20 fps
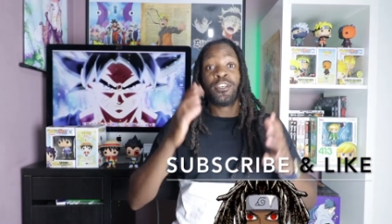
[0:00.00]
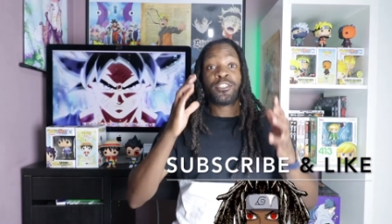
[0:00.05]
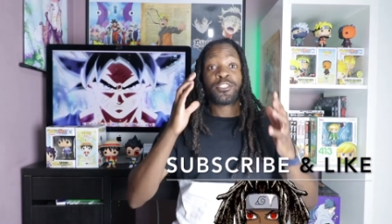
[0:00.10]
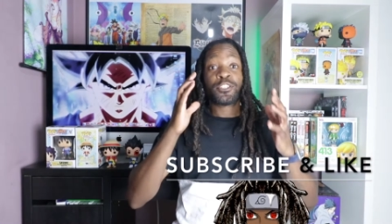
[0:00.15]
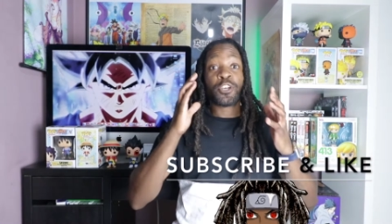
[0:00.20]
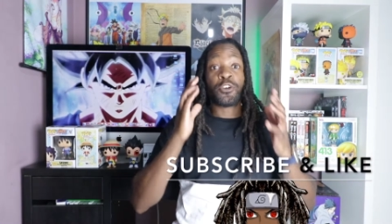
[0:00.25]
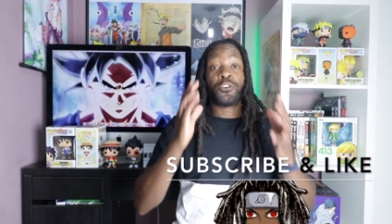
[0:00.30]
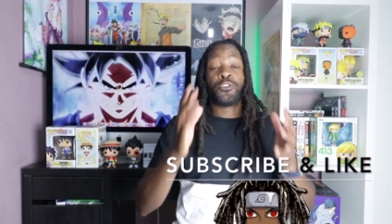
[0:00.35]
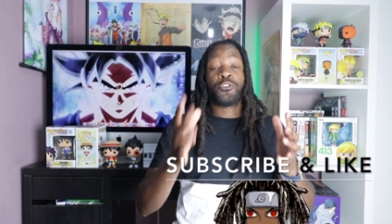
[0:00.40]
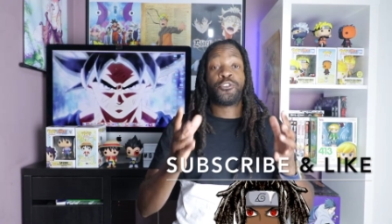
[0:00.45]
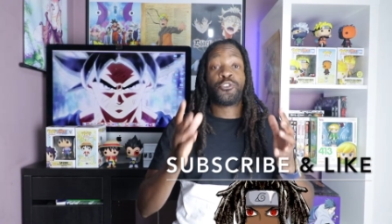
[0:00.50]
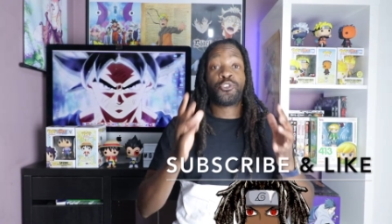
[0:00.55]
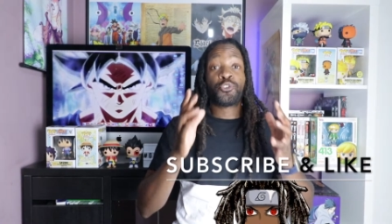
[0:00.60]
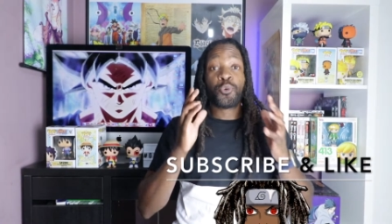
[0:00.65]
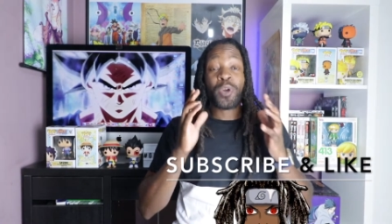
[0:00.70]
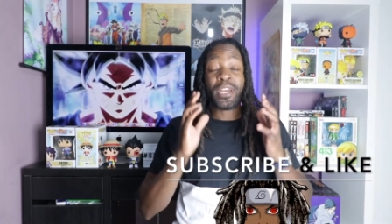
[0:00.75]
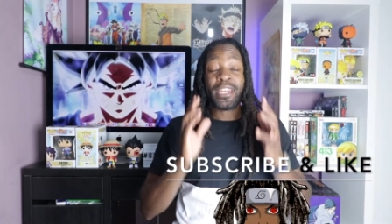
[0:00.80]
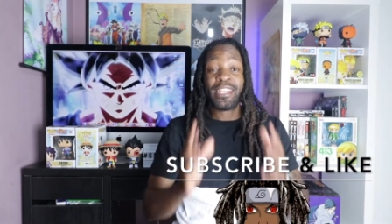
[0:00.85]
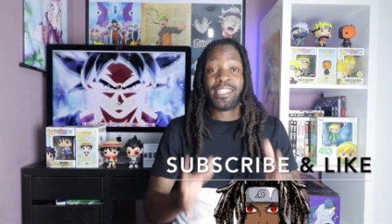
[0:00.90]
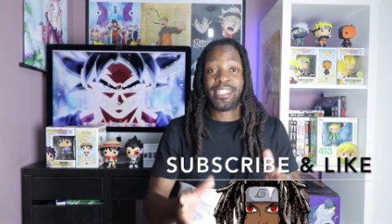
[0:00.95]
So
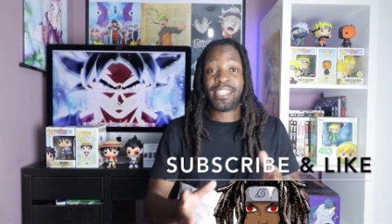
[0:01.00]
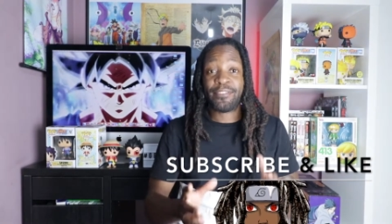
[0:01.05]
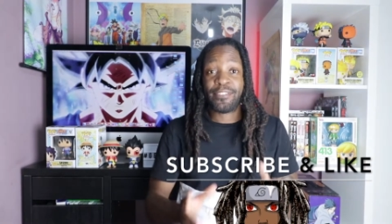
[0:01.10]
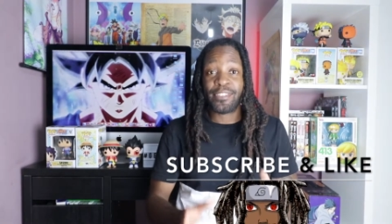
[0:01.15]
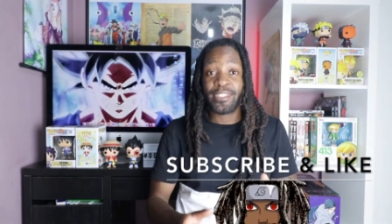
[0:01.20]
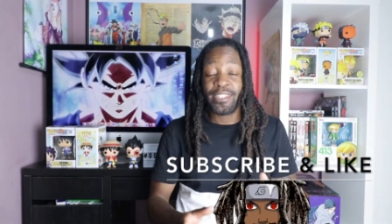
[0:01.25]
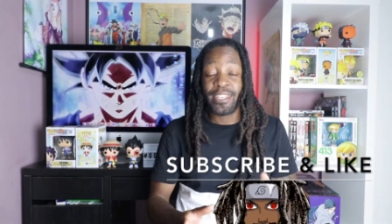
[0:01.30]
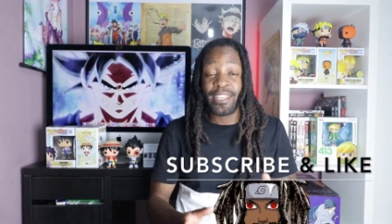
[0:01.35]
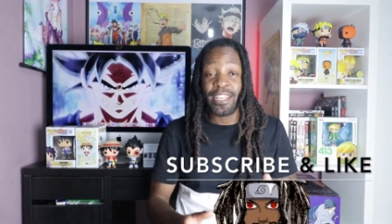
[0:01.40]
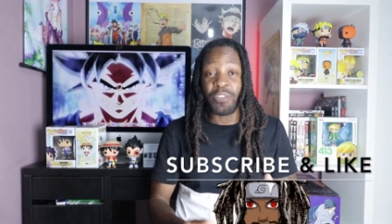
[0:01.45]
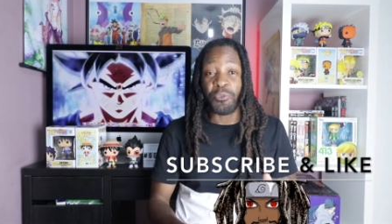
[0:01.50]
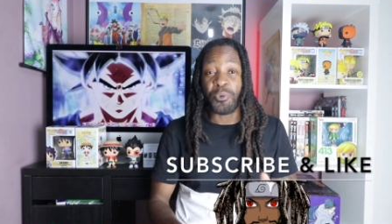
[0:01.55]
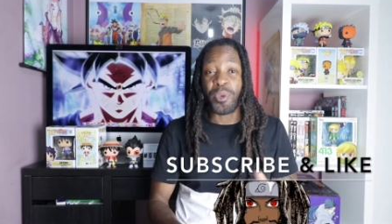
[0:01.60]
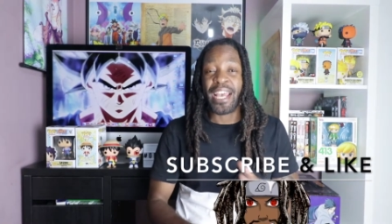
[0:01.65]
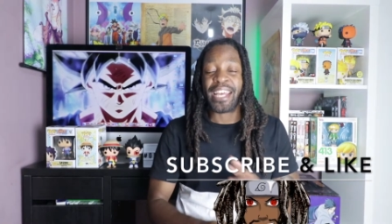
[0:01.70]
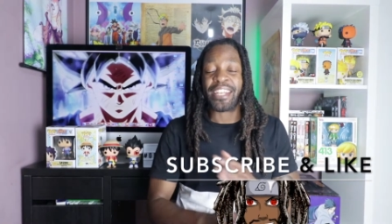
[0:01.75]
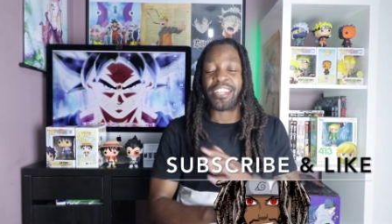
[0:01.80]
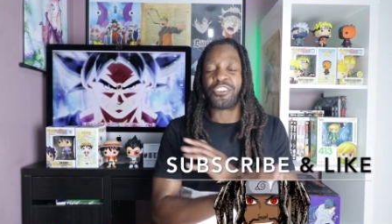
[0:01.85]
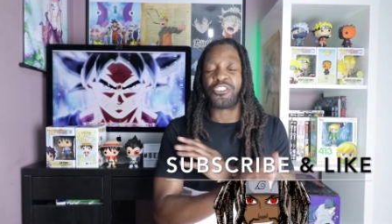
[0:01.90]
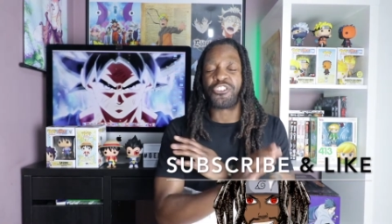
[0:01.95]
2017, we
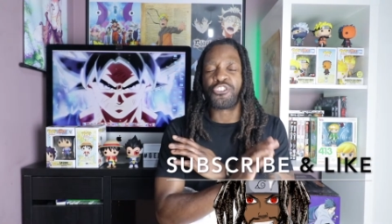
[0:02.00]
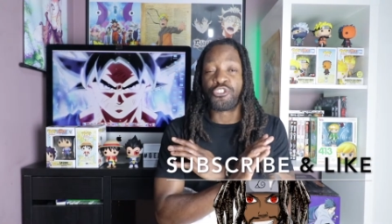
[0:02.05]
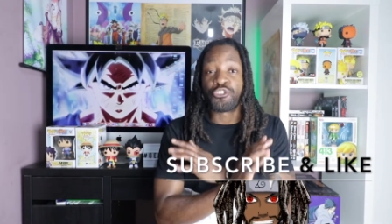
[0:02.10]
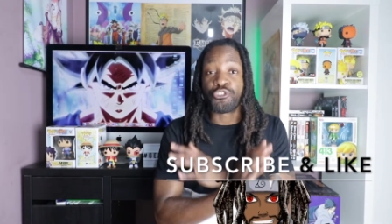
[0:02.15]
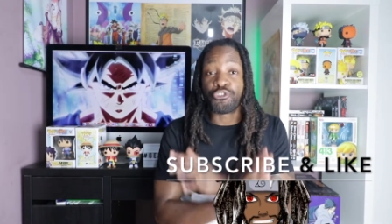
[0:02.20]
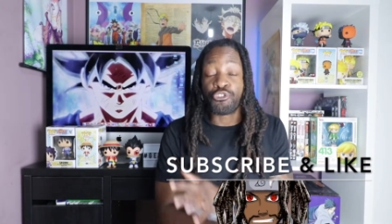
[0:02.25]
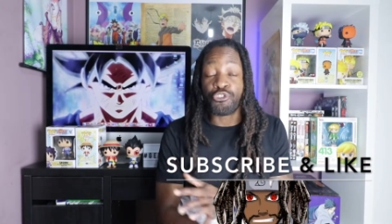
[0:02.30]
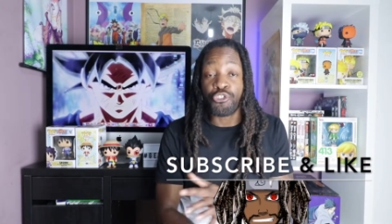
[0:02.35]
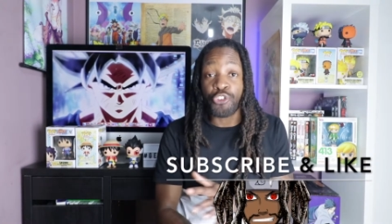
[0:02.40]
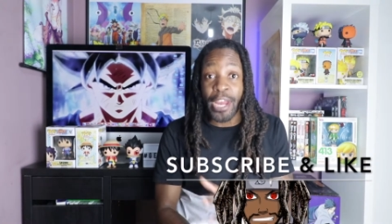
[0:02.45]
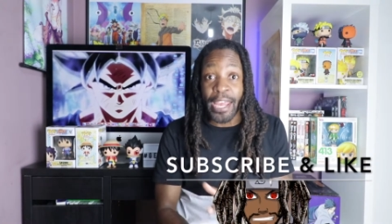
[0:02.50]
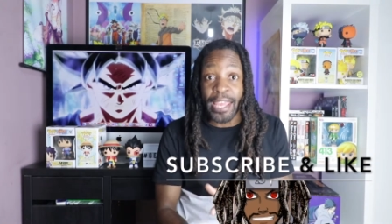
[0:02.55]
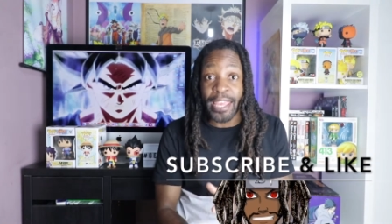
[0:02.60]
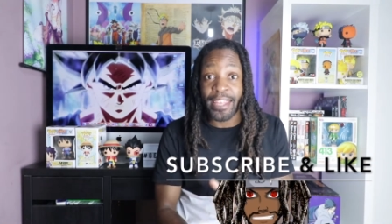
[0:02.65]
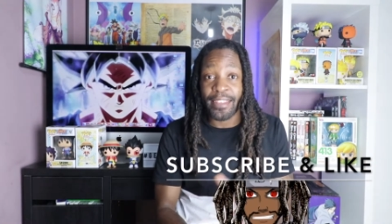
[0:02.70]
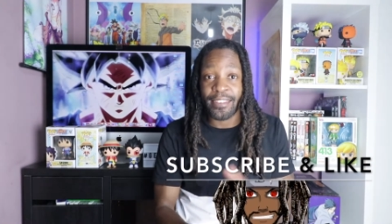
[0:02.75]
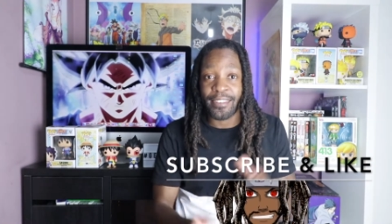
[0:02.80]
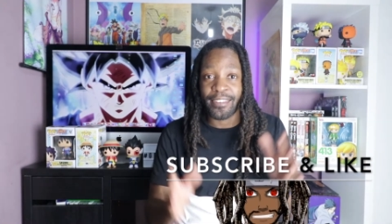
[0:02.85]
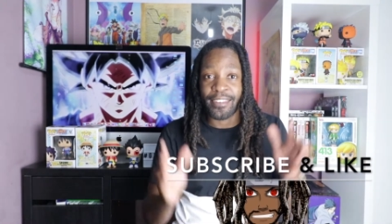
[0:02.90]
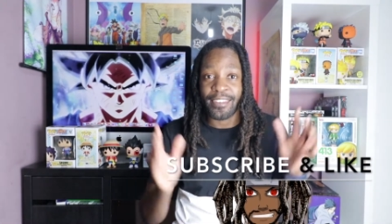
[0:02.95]
had a
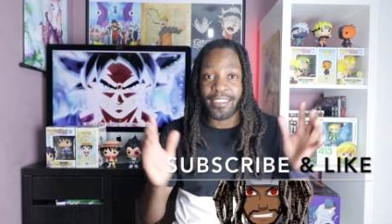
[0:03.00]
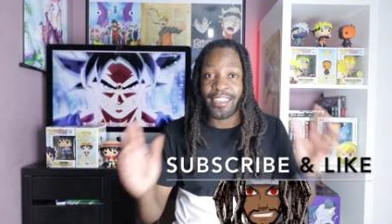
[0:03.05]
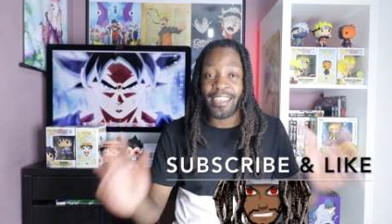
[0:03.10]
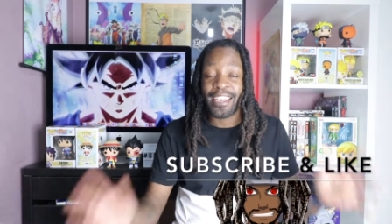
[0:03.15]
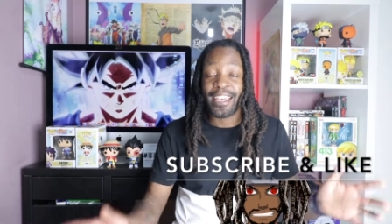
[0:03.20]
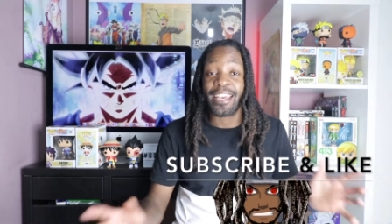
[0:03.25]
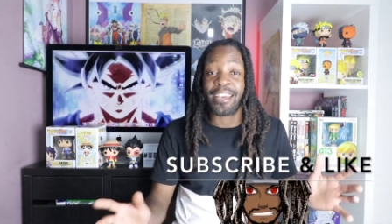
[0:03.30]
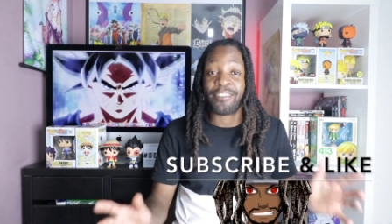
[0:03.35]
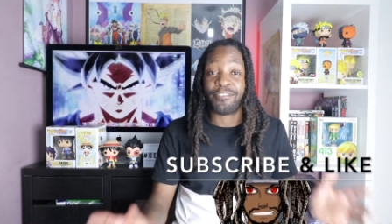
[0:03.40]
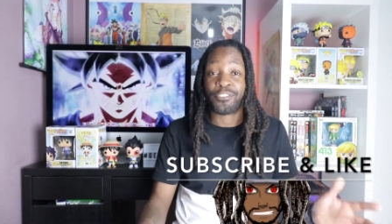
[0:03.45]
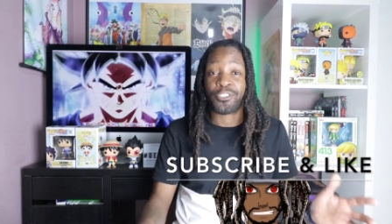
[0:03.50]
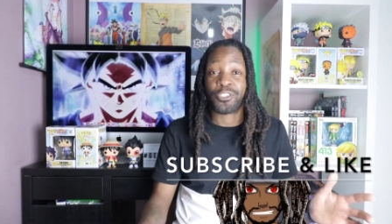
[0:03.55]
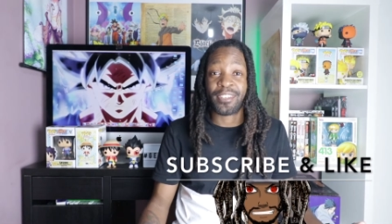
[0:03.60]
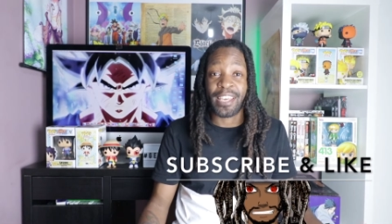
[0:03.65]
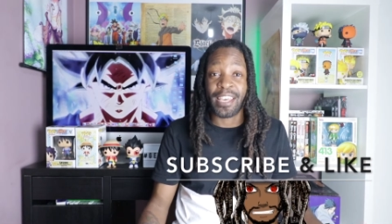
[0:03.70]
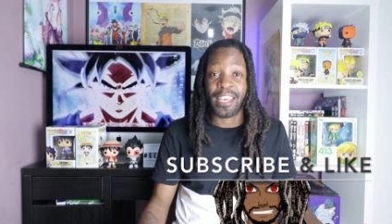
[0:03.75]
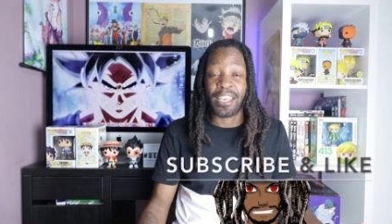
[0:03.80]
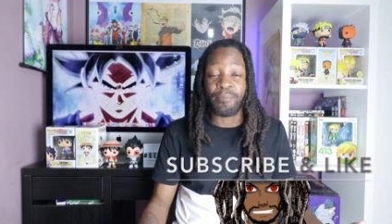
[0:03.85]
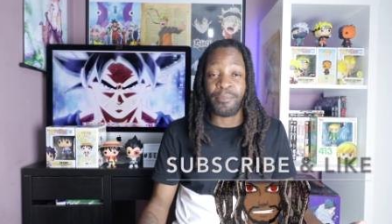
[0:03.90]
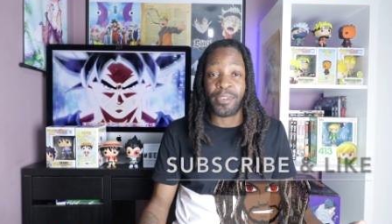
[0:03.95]
great year for
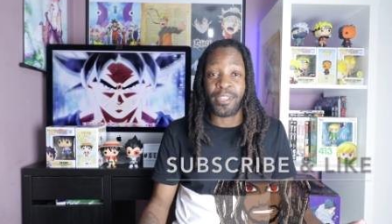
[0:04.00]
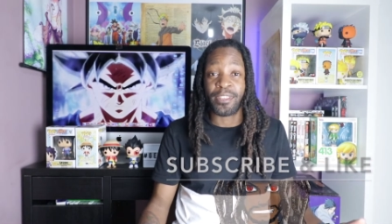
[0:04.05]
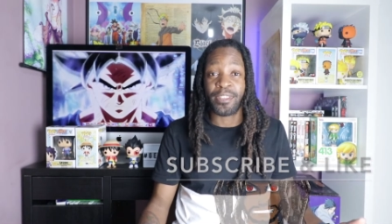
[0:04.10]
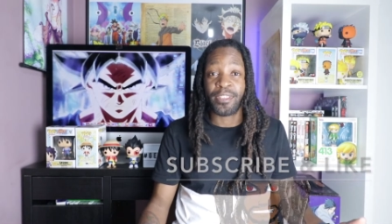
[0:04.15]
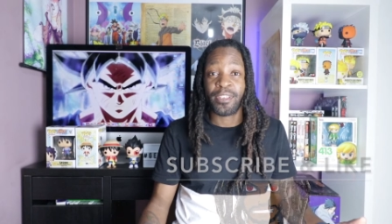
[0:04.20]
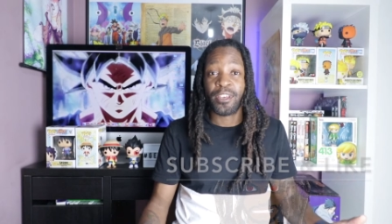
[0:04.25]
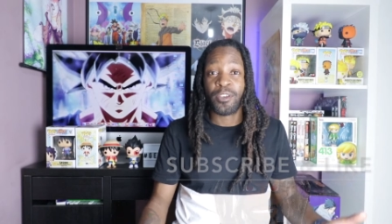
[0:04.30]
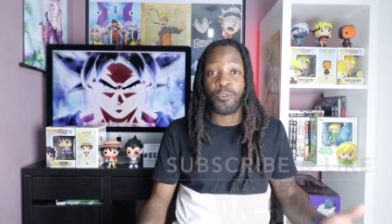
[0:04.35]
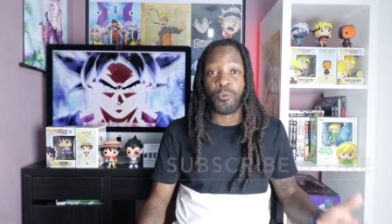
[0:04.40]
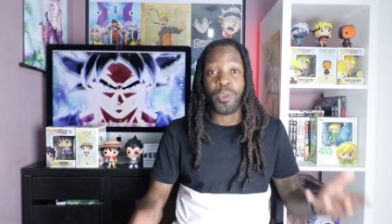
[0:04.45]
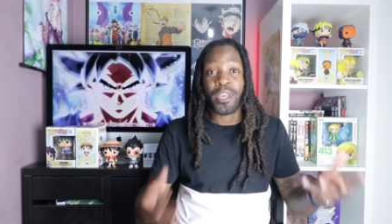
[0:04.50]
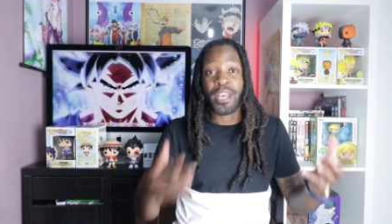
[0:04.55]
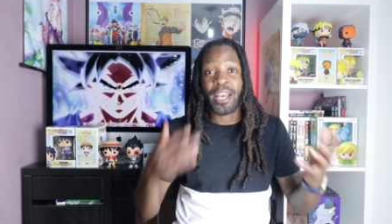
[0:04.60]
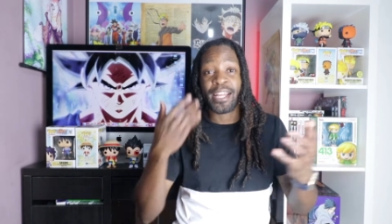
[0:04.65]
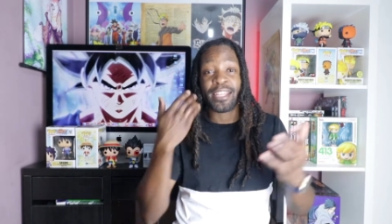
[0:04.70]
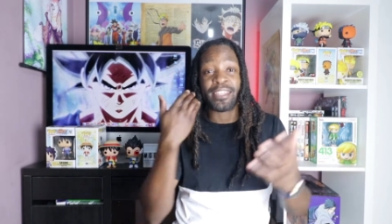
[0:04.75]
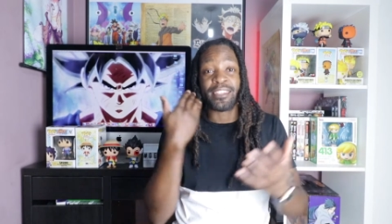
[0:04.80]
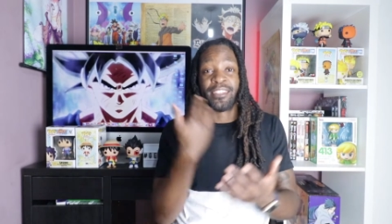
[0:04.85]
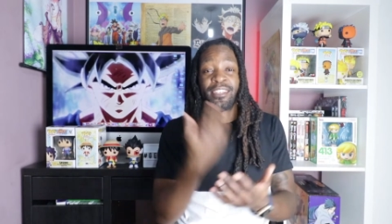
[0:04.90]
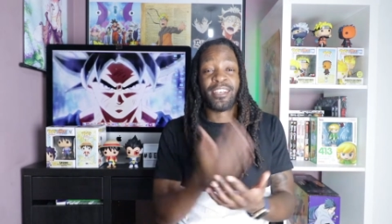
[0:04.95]
gaming. We
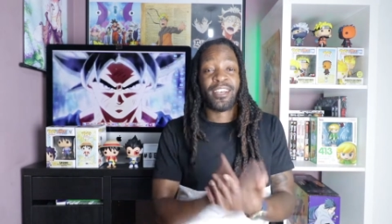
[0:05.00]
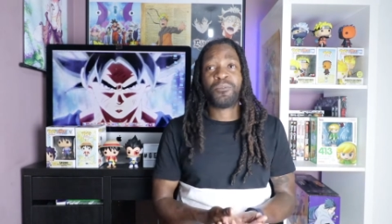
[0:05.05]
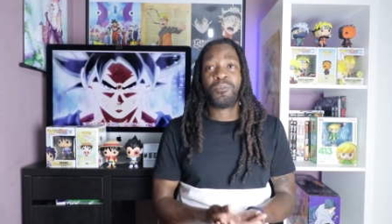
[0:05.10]
had